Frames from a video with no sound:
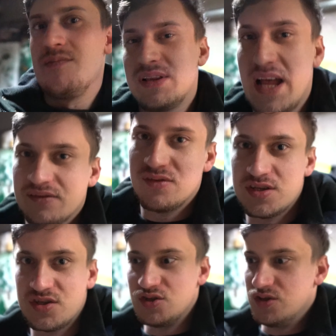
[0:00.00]
plan
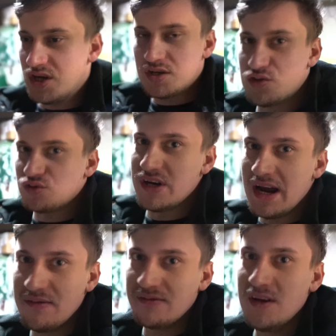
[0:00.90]
was just to
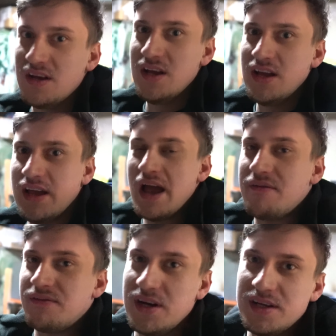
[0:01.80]
drive,
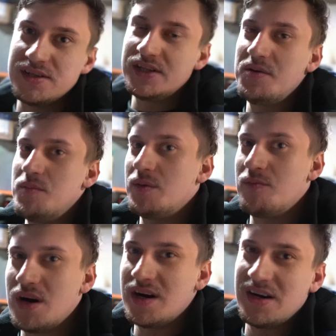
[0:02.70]
have fun,
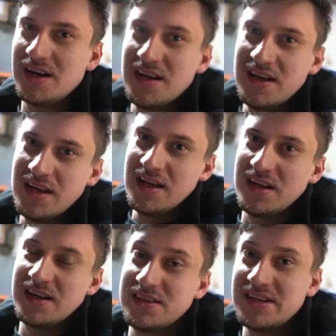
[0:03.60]
remember
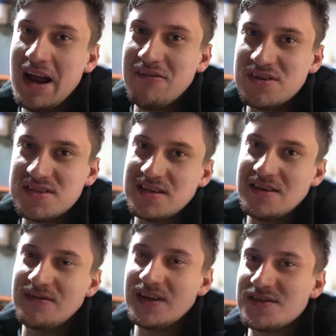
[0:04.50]
driving
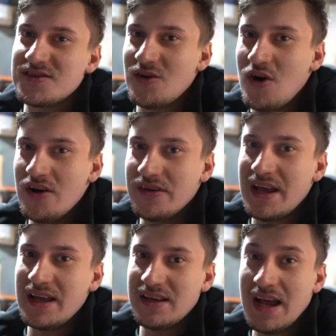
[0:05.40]
stuff and so on.
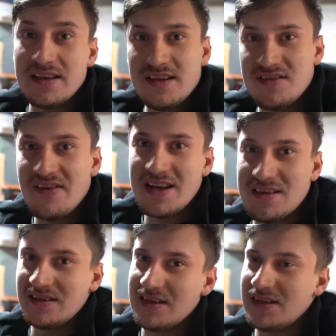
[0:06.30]
And I did
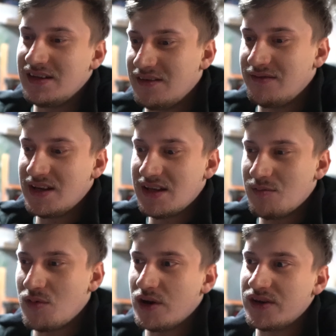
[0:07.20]
that when I
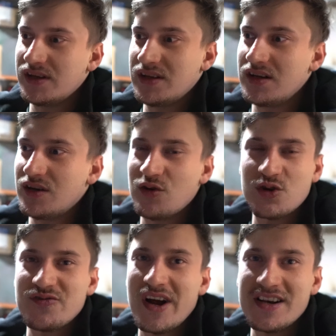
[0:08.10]
bought
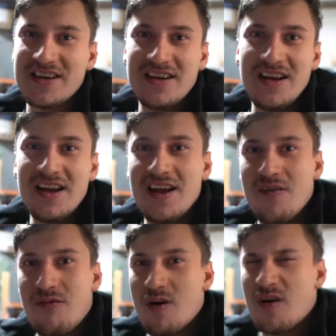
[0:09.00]
Husqvarna
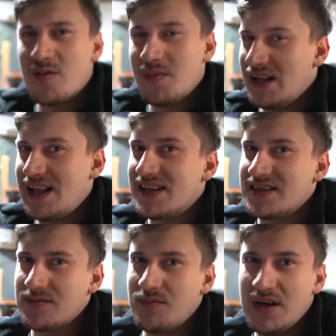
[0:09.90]
for my
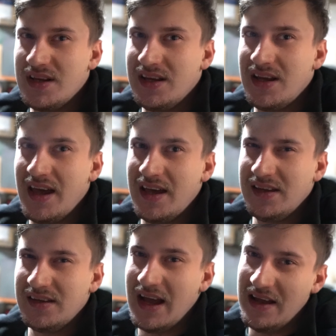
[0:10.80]
last money,
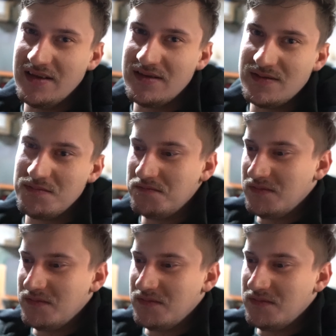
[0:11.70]
and I